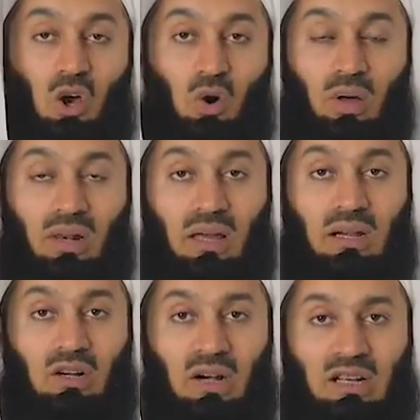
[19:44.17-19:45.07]
O Allah,
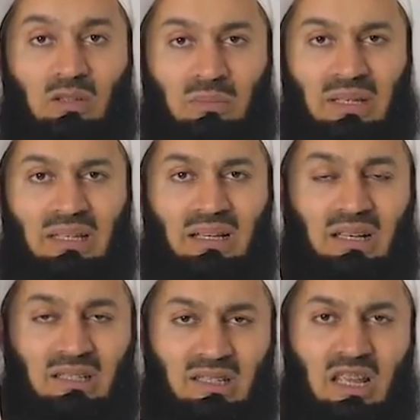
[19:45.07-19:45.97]
grant me
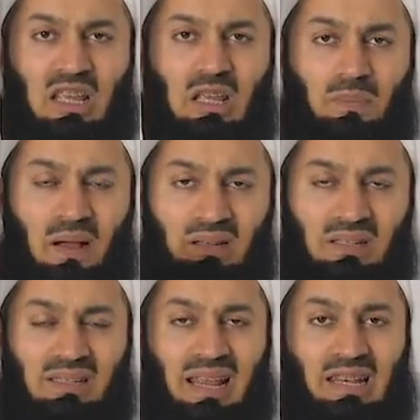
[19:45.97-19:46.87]
a deep
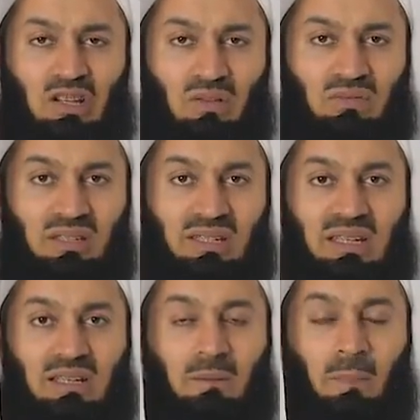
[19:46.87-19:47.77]
understanding of the
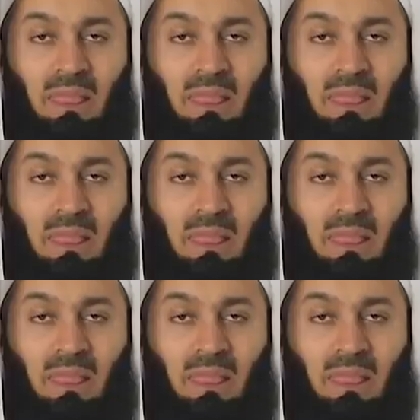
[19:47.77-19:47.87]
deen.